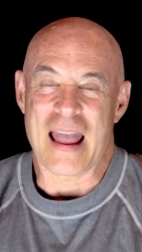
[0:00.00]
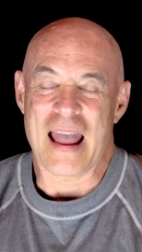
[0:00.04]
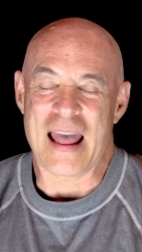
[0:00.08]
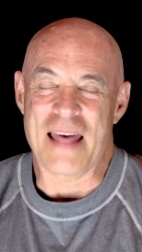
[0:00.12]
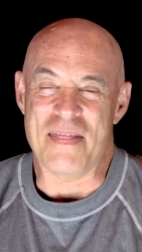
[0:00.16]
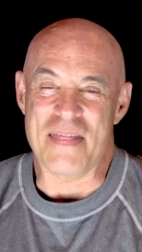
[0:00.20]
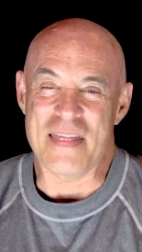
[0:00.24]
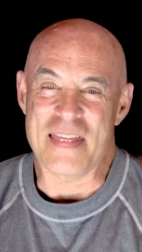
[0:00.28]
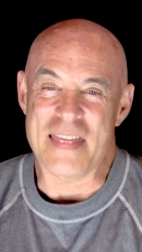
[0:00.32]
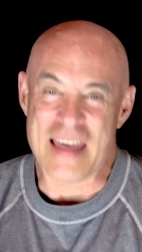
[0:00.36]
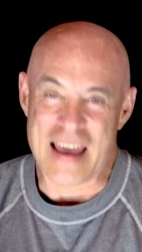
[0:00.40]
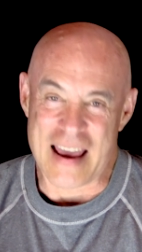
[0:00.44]

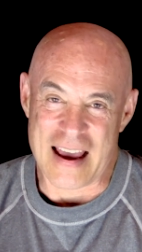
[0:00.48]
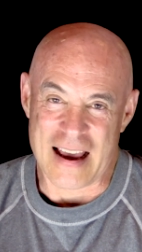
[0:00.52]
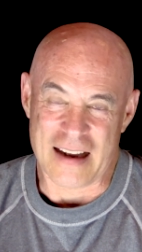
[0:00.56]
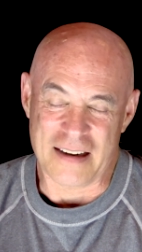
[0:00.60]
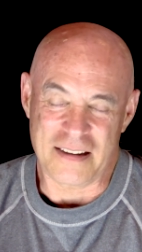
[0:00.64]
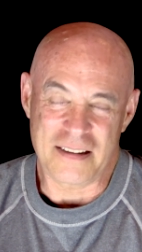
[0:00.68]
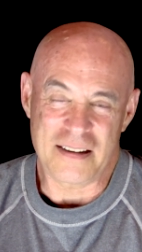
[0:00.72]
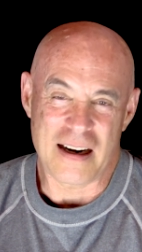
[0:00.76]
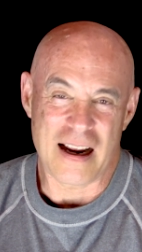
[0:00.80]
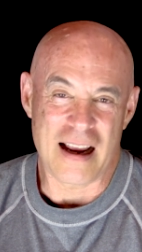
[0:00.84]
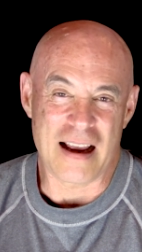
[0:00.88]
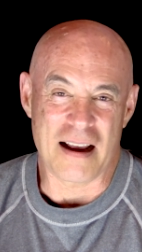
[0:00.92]
And
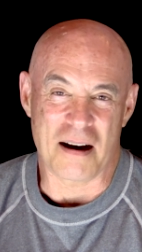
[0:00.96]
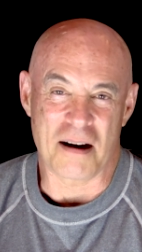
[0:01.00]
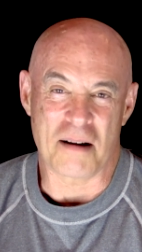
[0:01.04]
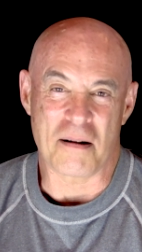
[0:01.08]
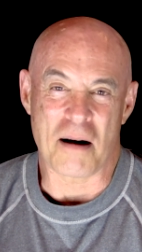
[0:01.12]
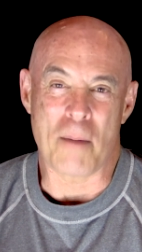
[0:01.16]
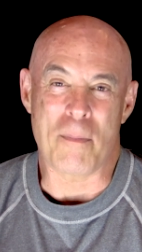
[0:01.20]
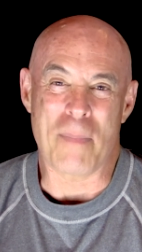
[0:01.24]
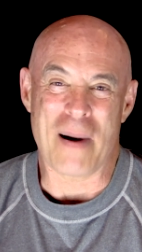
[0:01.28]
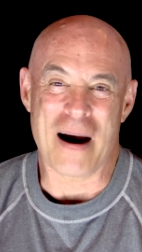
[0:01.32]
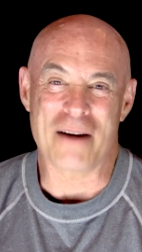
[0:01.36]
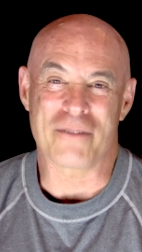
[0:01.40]
then,
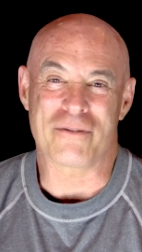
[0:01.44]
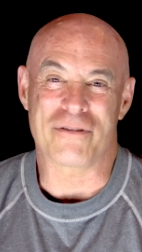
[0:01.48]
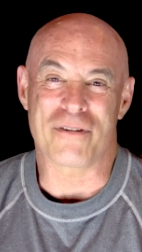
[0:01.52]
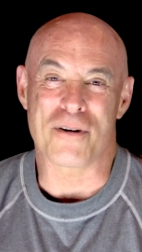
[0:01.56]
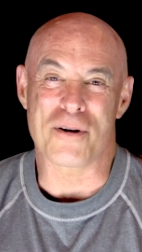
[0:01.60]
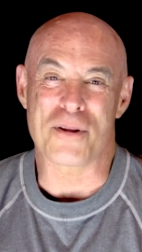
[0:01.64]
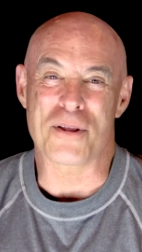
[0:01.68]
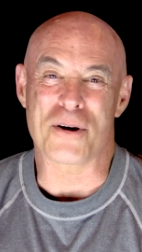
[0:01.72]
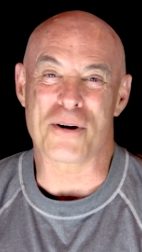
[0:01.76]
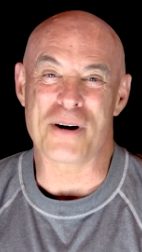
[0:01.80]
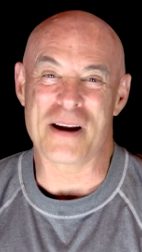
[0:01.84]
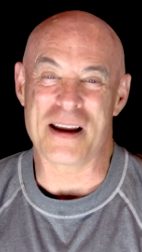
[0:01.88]
uh, upon
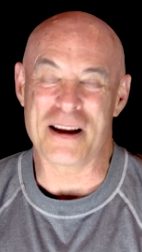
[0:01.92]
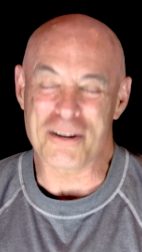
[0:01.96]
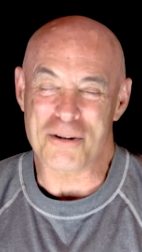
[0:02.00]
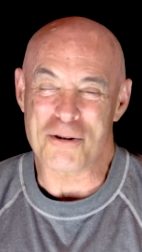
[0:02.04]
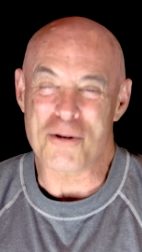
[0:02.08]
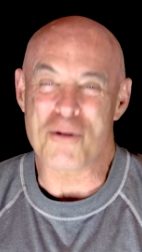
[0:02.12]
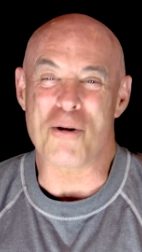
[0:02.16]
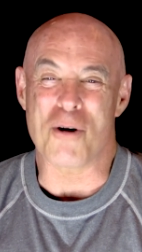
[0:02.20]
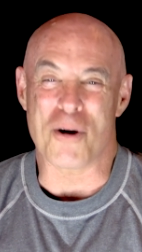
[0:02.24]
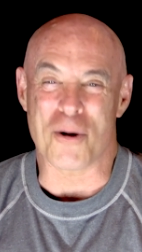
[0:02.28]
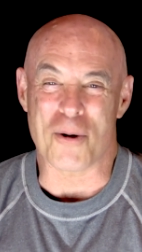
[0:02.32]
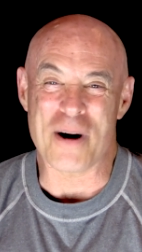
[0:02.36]
further
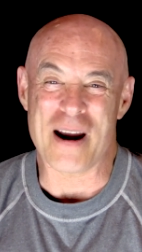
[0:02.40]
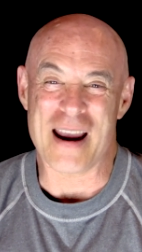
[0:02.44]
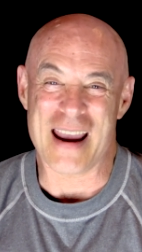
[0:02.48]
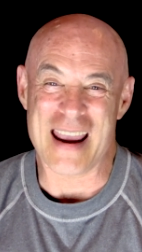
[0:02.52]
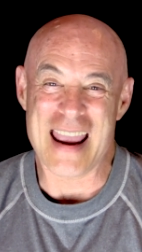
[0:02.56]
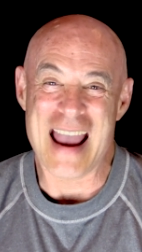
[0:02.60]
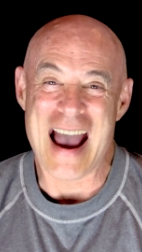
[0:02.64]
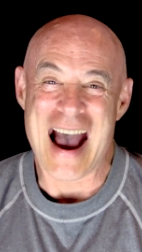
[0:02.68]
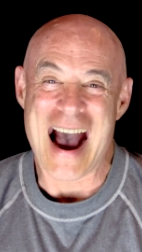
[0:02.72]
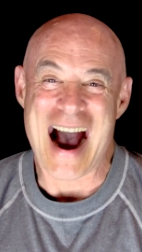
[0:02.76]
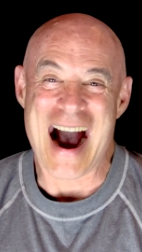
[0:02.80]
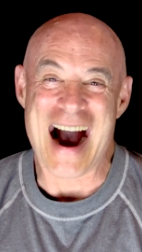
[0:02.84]

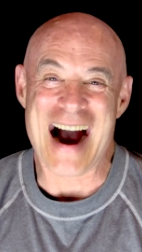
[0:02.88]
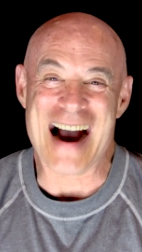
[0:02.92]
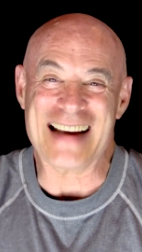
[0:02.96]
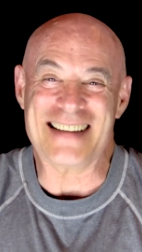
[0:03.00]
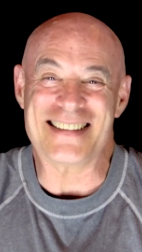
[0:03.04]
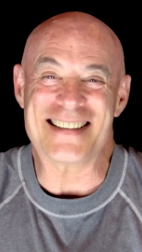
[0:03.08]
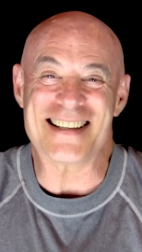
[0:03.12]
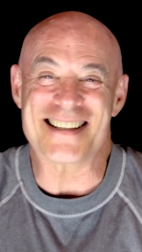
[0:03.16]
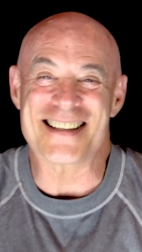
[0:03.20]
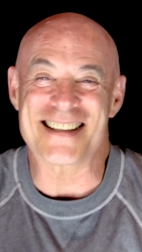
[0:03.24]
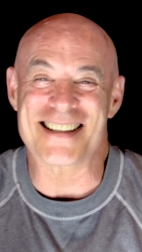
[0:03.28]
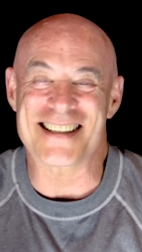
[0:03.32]
inquiry,
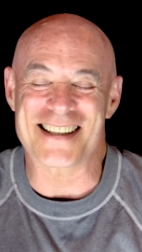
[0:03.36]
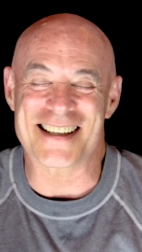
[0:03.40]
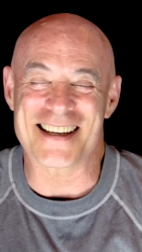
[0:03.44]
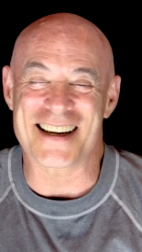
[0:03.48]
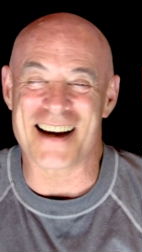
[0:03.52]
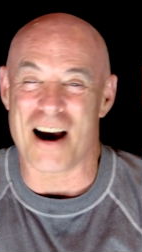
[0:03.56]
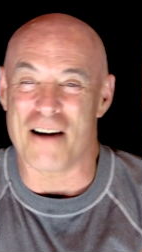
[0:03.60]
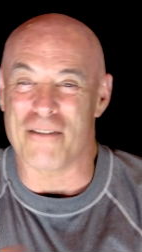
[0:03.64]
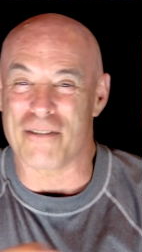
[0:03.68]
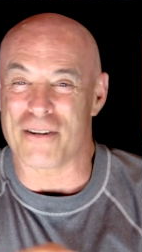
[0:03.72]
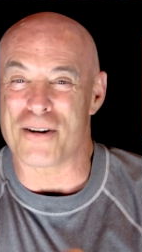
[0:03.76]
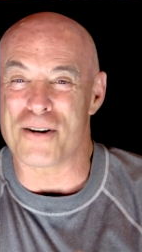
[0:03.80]
I
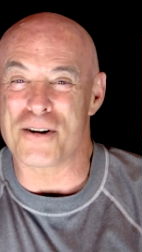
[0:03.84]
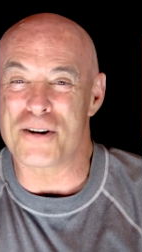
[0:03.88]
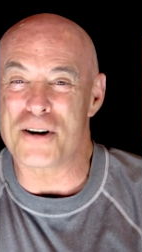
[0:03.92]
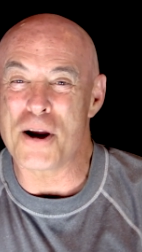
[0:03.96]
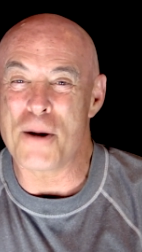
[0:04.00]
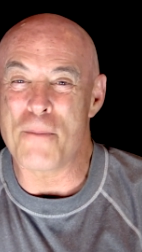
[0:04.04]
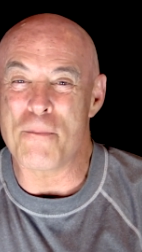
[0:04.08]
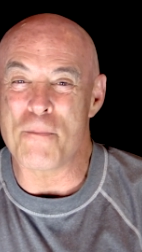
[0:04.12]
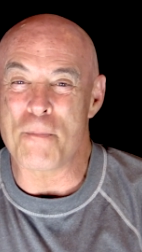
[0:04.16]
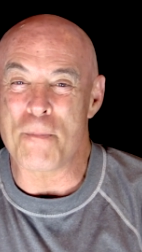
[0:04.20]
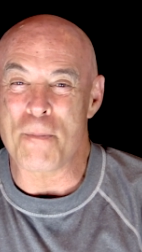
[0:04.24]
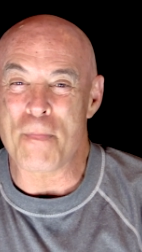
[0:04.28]

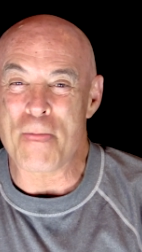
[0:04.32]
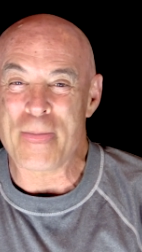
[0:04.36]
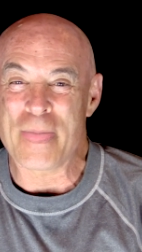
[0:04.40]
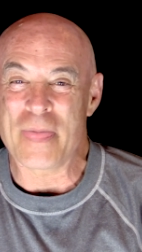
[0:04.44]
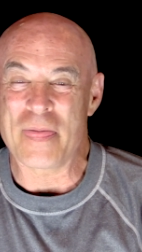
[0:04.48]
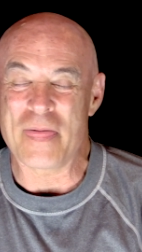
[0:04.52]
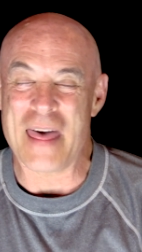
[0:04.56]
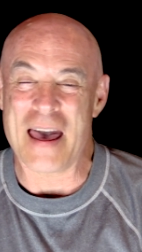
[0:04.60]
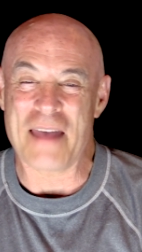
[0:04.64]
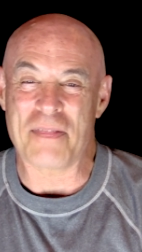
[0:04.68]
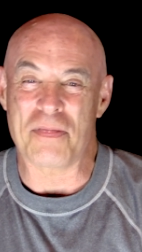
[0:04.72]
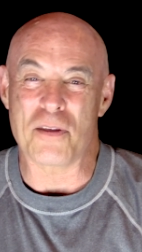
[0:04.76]
discovered
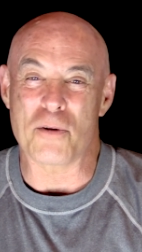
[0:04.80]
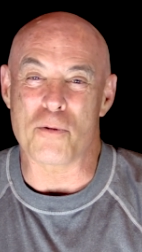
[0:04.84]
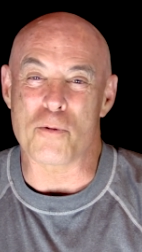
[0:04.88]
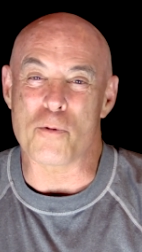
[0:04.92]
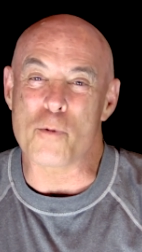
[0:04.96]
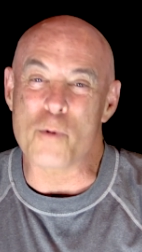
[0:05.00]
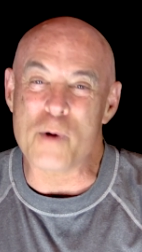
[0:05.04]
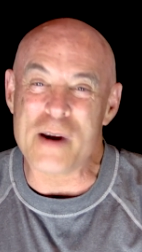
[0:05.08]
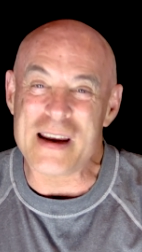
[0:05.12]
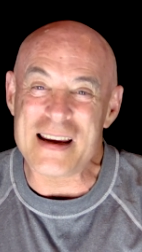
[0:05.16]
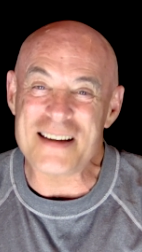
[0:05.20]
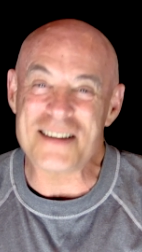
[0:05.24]
that the
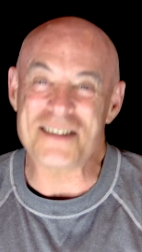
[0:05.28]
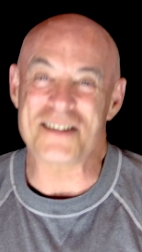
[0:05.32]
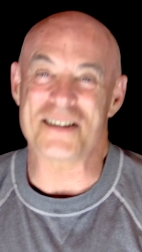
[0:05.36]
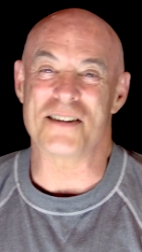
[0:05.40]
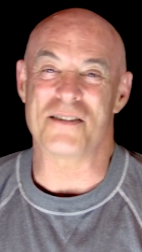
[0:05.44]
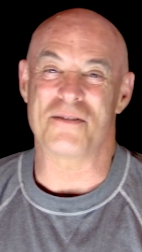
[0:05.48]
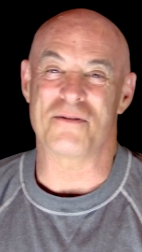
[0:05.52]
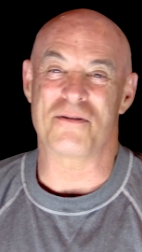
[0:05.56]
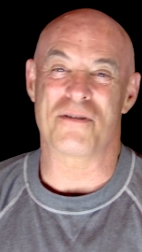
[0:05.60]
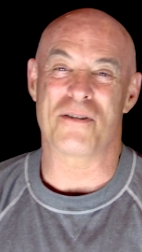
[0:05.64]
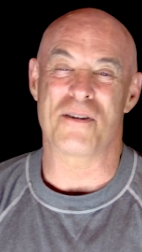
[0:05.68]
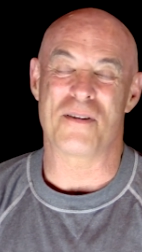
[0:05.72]

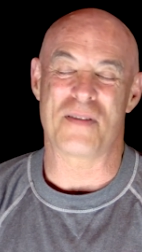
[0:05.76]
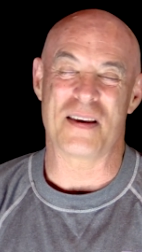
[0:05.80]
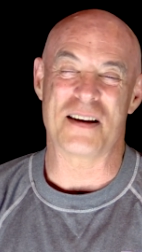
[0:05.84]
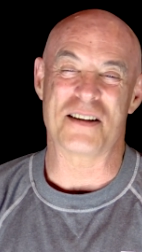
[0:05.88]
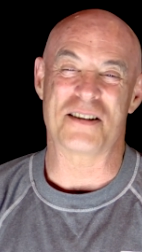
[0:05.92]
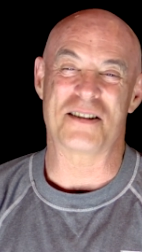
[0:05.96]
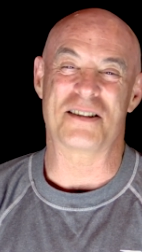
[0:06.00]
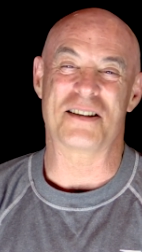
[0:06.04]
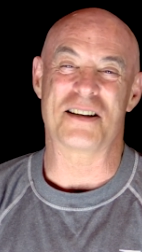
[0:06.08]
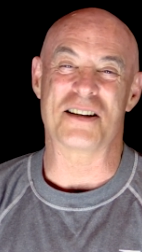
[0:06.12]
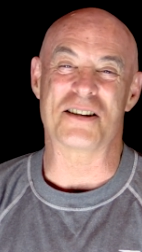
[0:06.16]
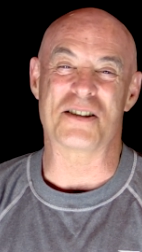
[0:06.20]
reason for
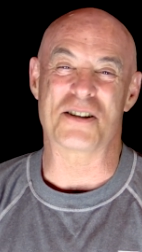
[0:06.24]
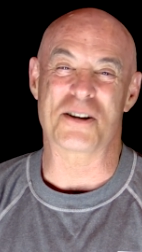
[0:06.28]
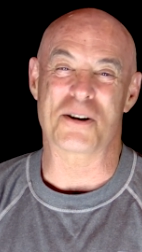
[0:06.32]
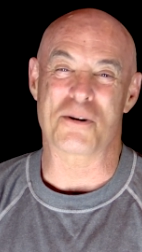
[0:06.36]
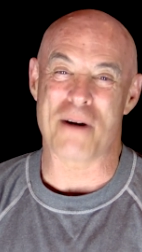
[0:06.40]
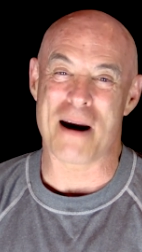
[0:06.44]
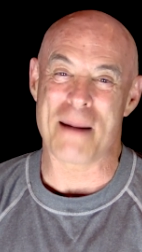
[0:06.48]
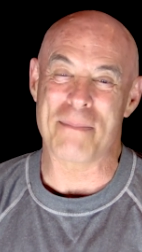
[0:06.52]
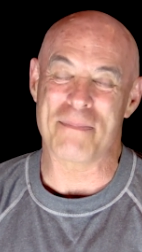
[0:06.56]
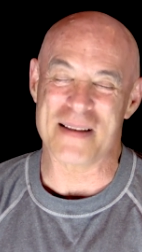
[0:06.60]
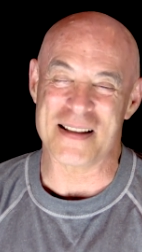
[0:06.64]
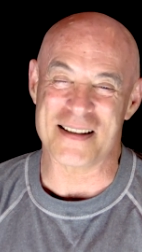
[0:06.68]
this
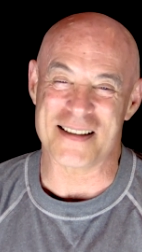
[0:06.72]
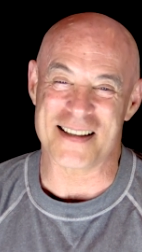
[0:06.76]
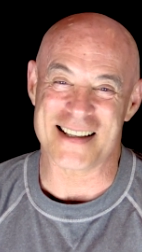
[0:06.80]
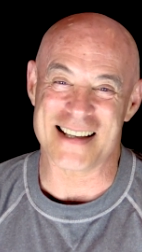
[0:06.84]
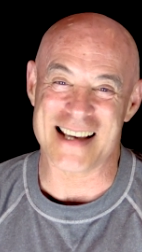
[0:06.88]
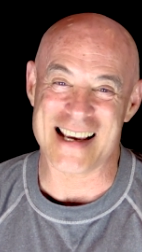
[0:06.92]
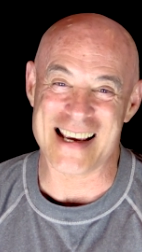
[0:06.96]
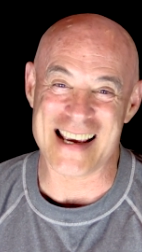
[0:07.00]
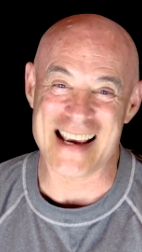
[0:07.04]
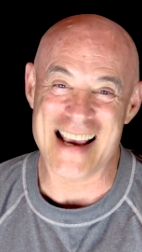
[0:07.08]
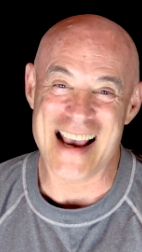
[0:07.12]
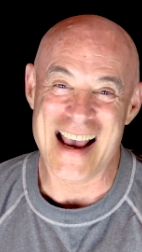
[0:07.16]

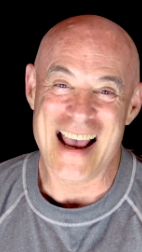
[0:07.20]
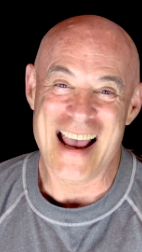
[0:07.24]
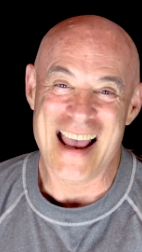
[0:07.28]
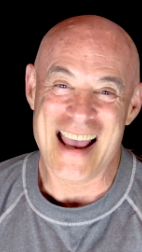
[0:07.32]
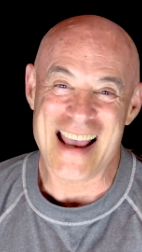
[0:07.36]
discrepancy